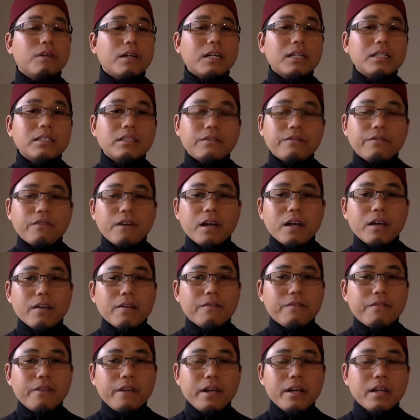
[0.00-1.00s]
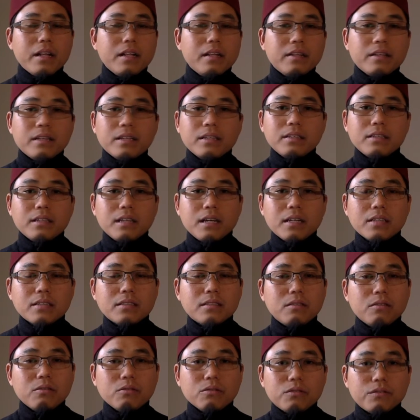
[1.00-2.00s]
identify a fi'il than
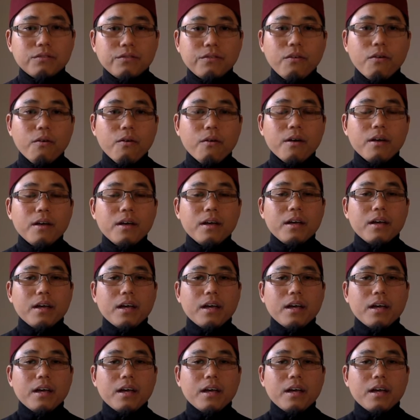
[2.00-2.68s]
just those four.